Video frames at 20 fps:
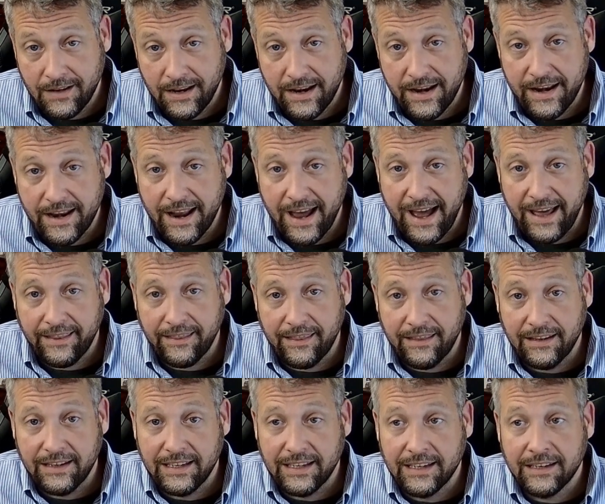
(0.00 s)
not
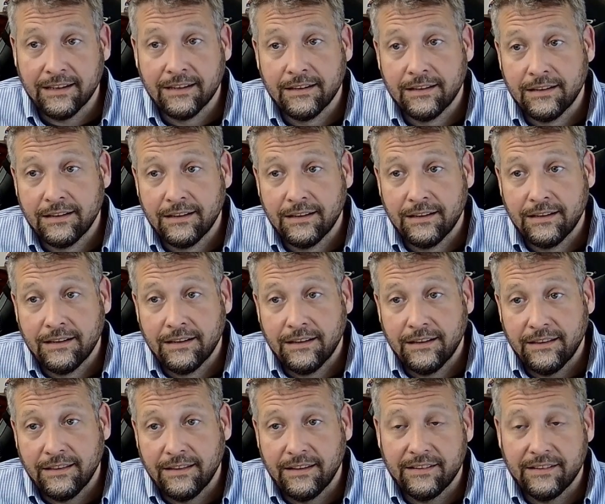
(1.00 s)
the
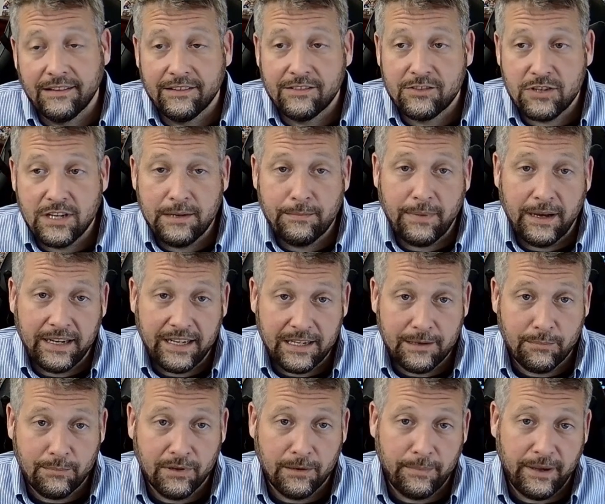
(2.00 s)
this is cheap, I need
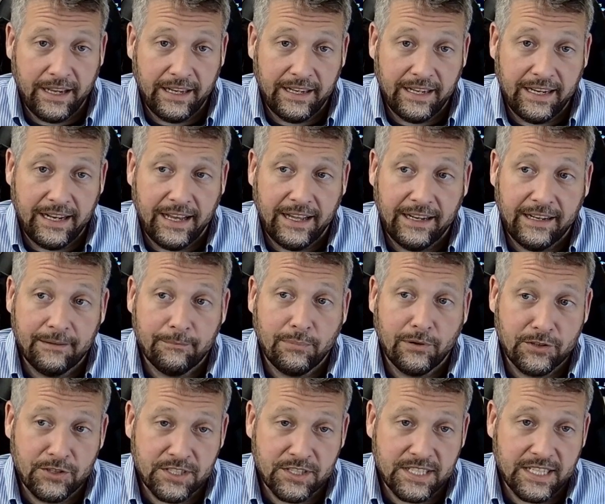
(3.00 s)
to put a Band-Aid on it,
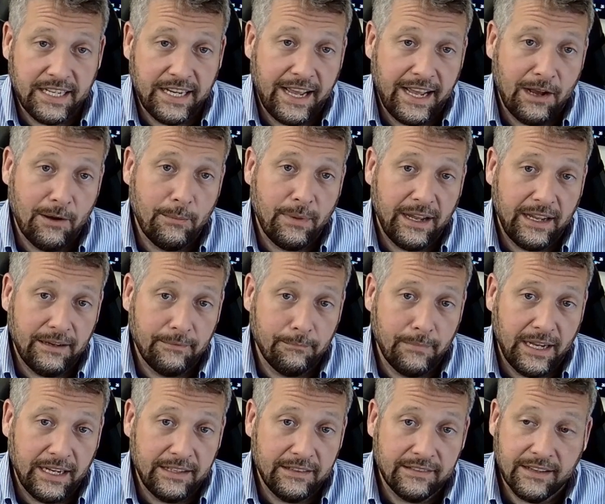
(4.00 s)
purchase it now
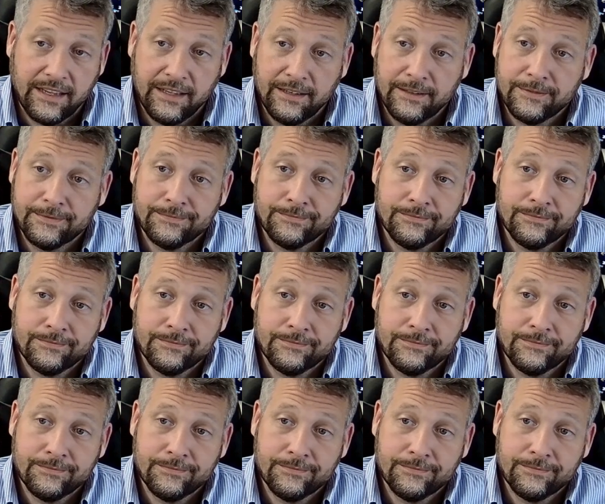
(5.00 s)
mindset.